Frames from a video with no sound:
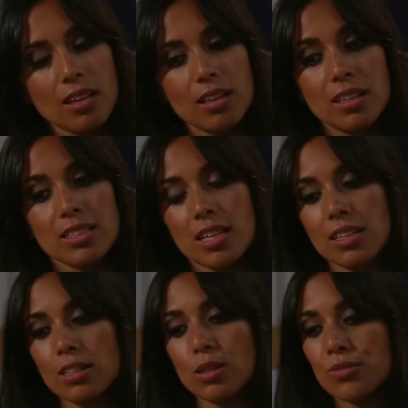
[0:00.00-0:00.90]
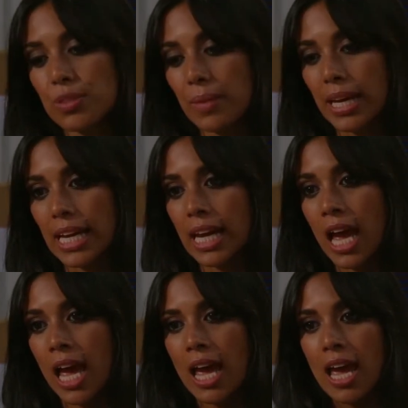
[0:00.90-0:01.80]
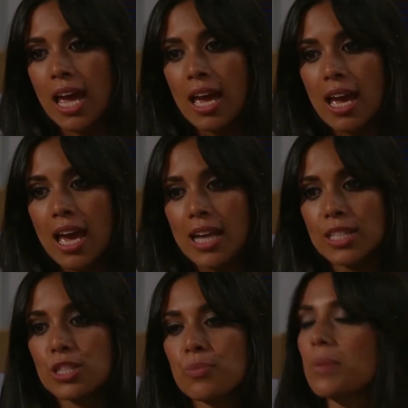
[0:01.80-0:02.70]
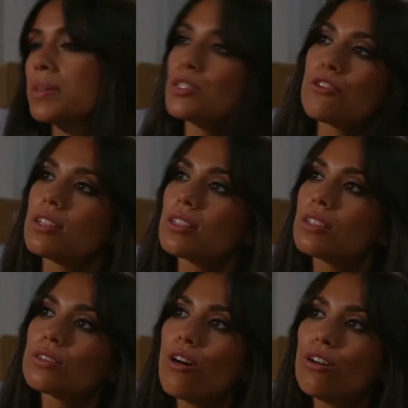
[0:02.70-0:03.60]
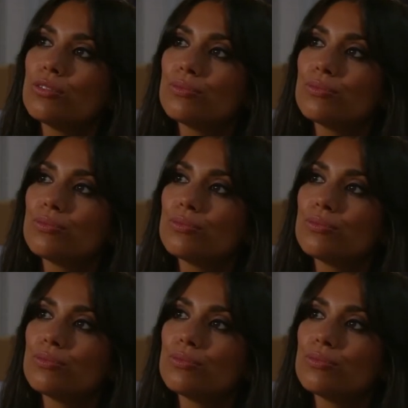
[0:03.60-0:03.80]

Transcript: He said he loves me. And he's just been a bit stressed, that's all.